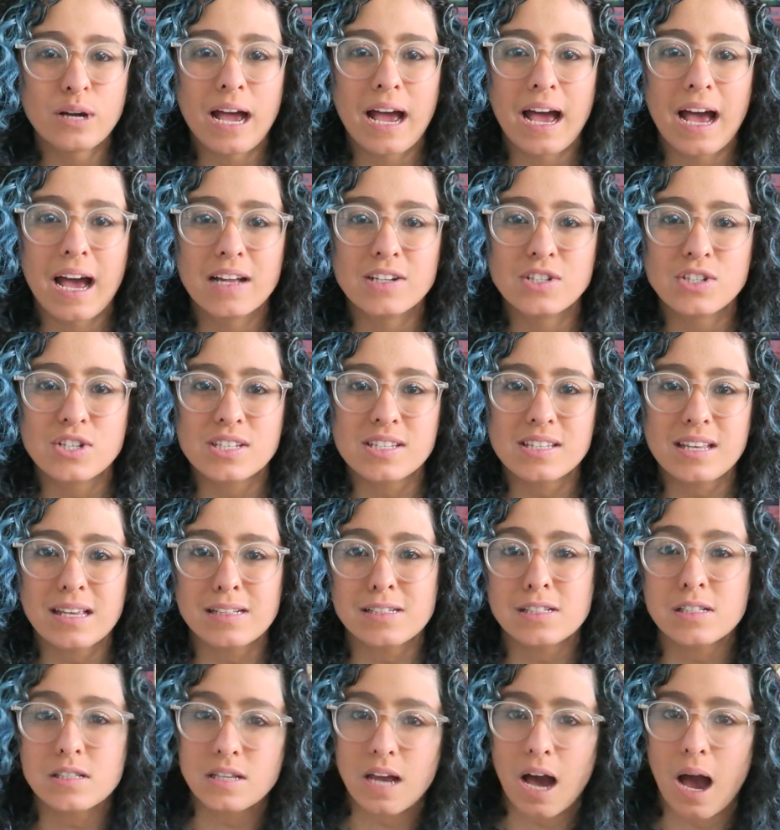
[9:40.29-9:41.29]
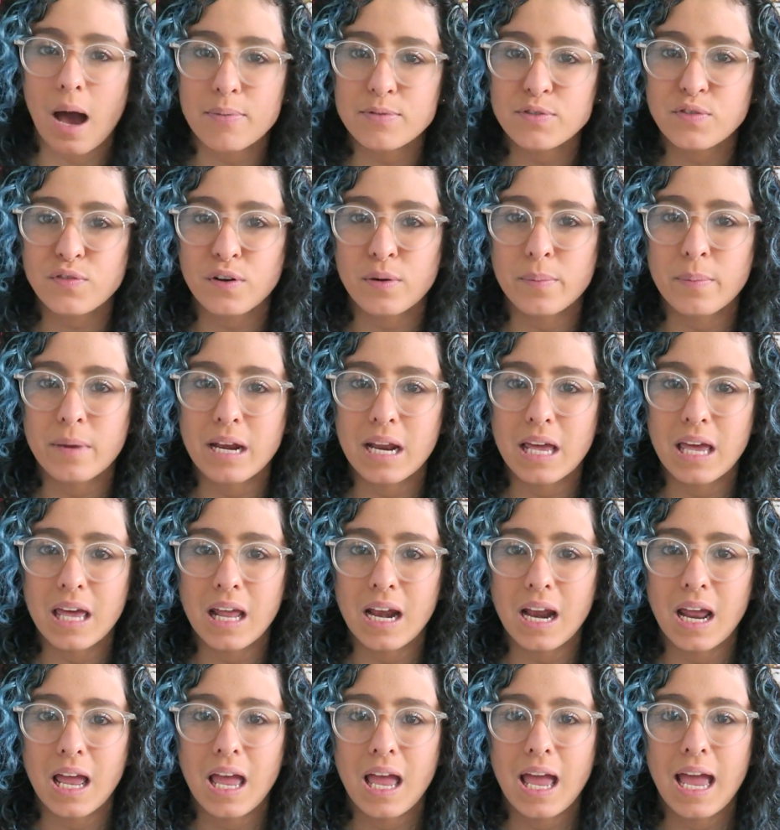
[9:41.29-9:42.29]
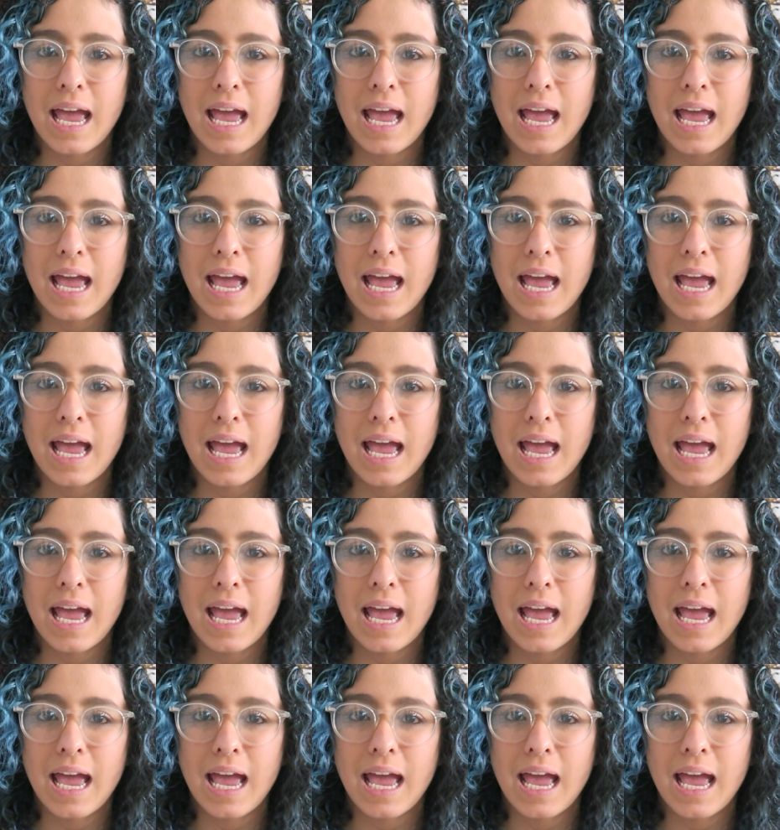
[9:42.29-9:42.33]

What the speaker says: had just like stopped for a minute